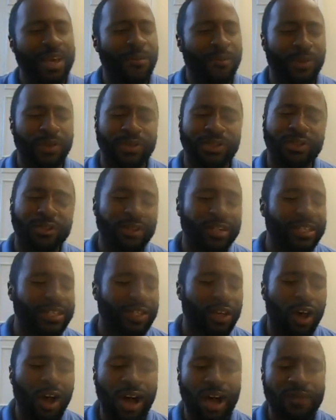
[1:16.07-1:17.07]
But during
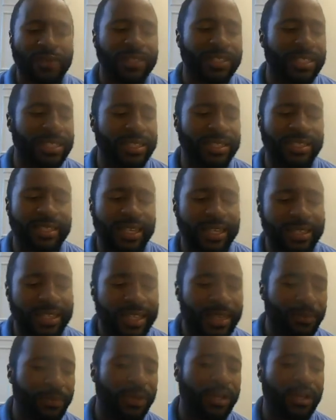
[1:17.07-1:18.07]
this offseason, they
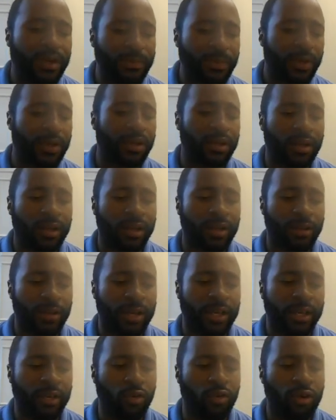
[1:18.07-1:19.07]
did pick up
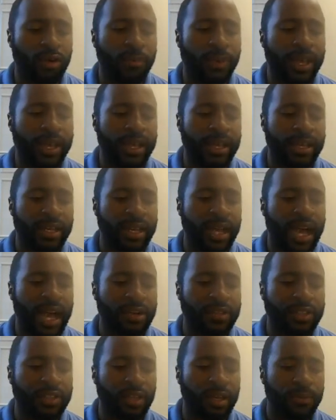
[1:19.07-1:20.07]
a quarterback in
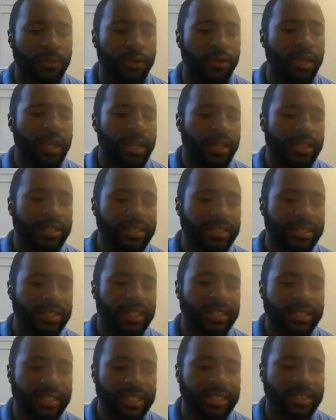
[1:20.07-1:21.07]
Kyle Sumner. This is
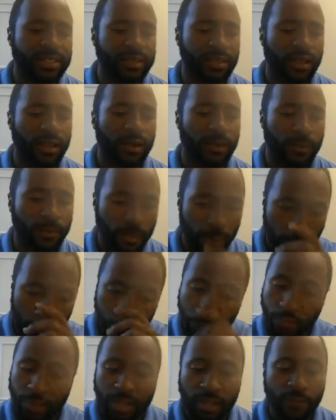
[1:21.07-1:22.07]
a decent
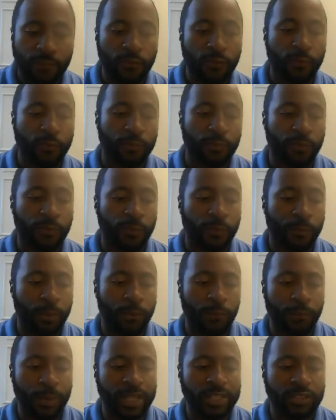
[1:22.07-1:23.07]
pickup
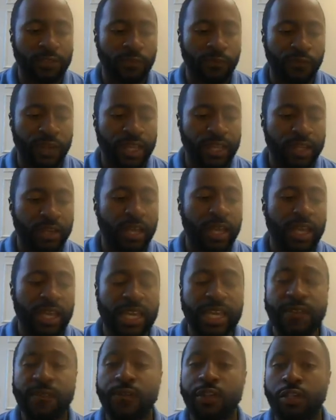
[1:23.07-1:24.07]
from Pennsylvania,
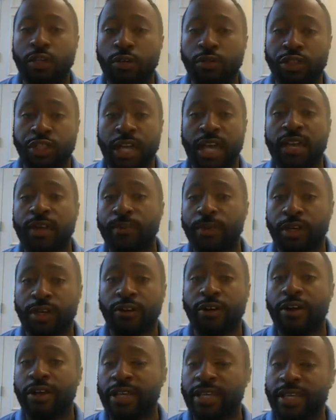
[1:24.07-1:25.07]
even though Johnny
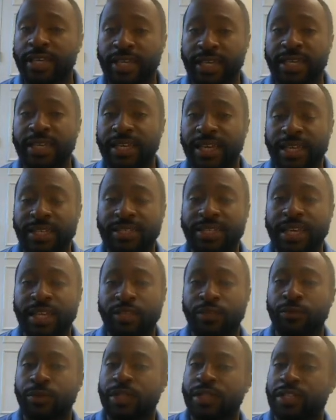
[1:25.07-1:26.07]
McCary, he is
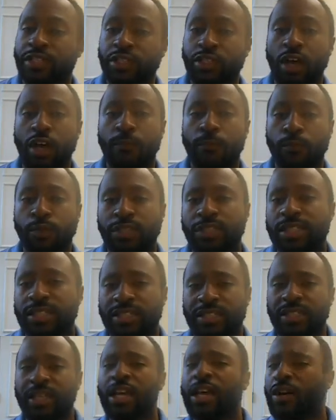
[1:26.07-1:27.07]
entering his sophomore
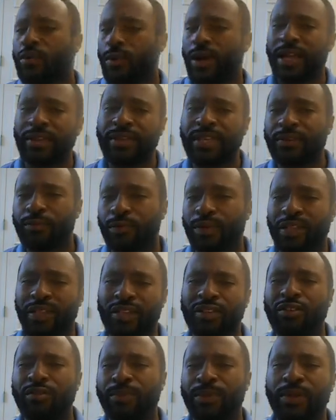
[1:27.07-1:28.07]
season. Well, I think with a
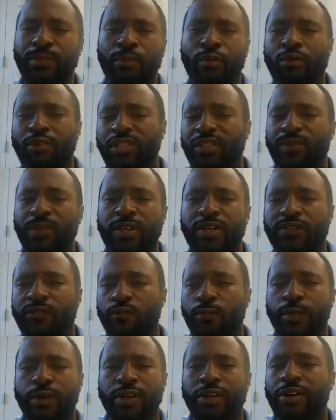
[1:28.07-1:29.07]
little bit more experience
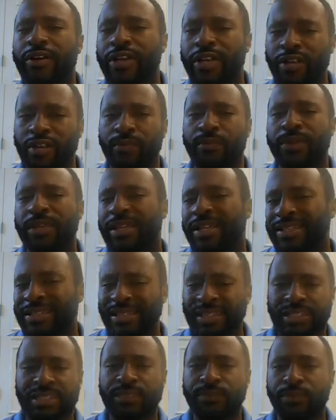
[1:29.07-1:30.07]
from McCary, he could be a
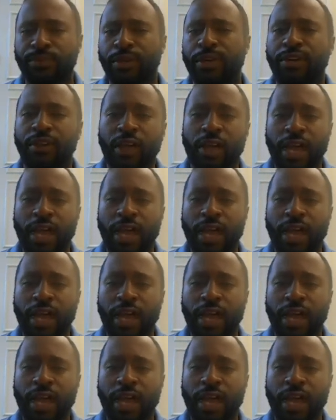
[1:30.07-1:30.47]
decent player